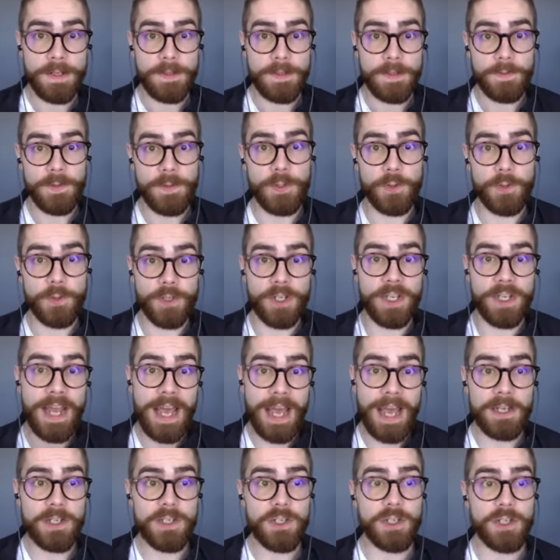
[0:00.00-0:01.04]
your
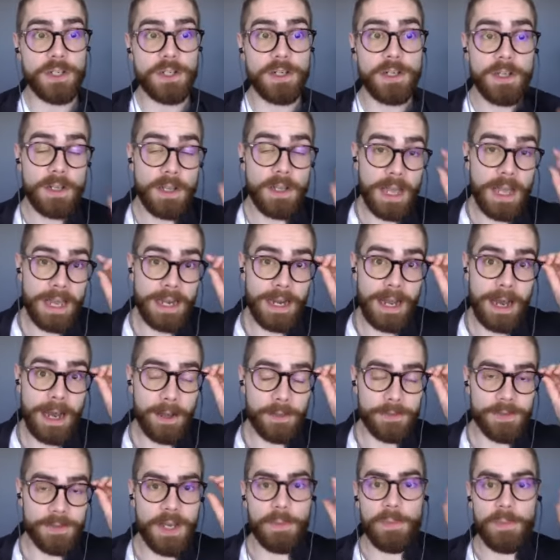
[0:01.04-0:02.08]
connection, and
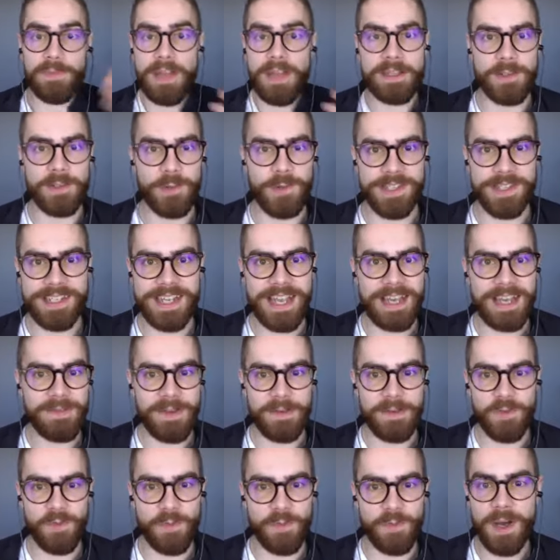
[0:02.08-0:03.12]
on top of that, you'll save
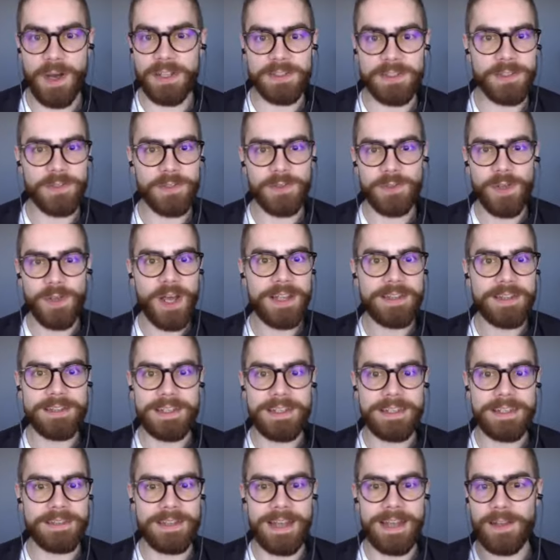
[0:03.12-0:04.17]
every month. You do not
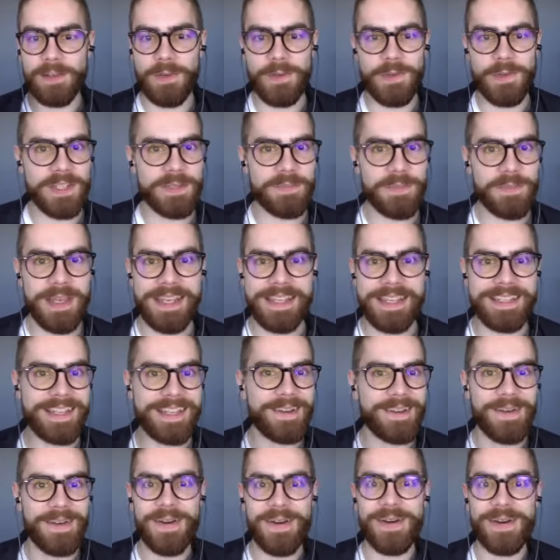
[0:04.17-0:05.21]
need download speeds that
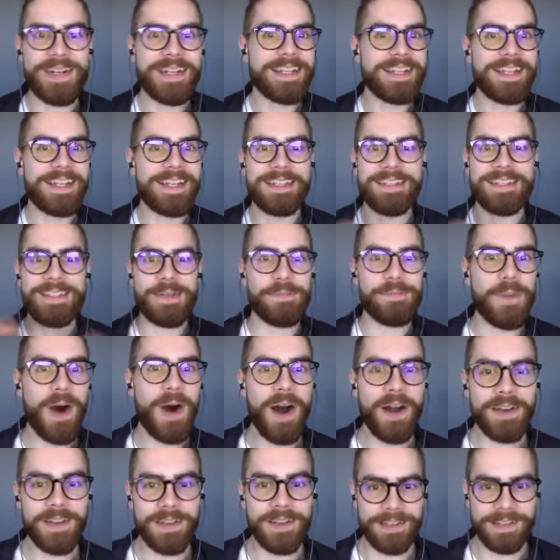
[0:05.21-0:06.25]
are
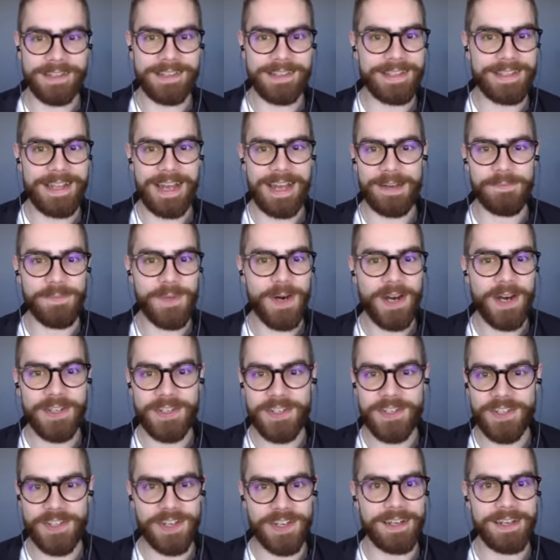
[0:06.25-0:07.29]
humongous that
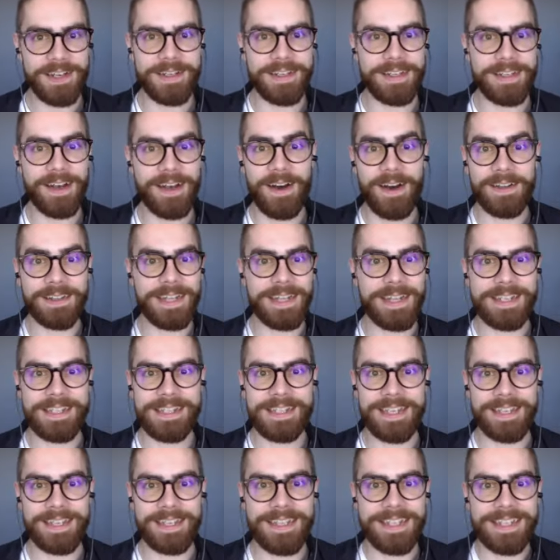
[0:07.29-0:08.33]
much, unless
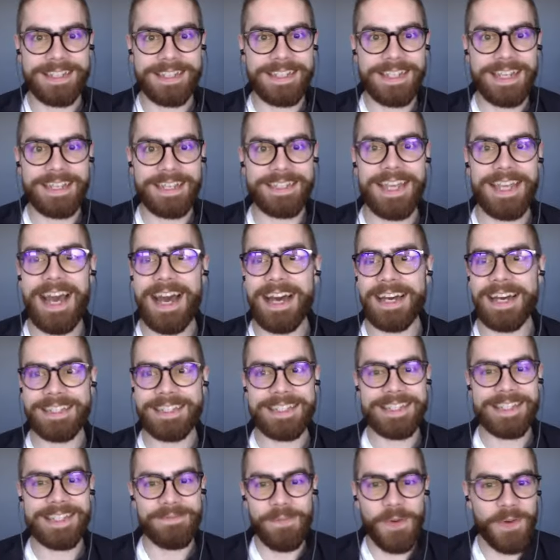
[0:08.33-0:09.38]

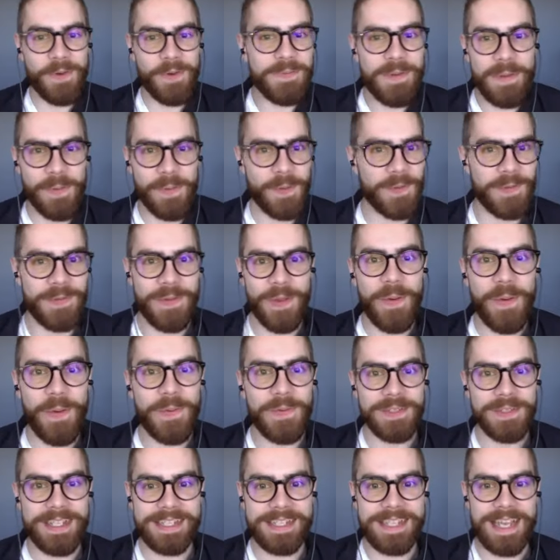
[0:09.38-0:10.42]
most people
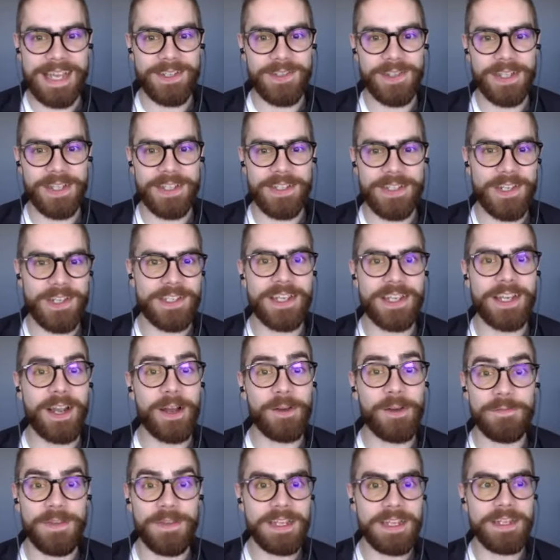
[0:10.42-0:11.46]
don't. It's actually just
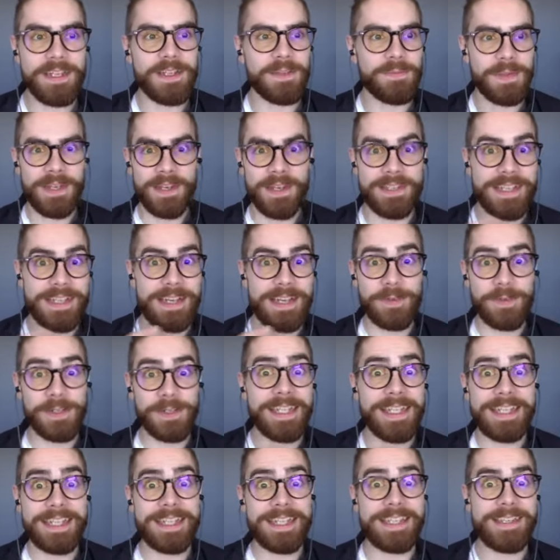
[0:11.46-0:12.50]
inconvenient because everything is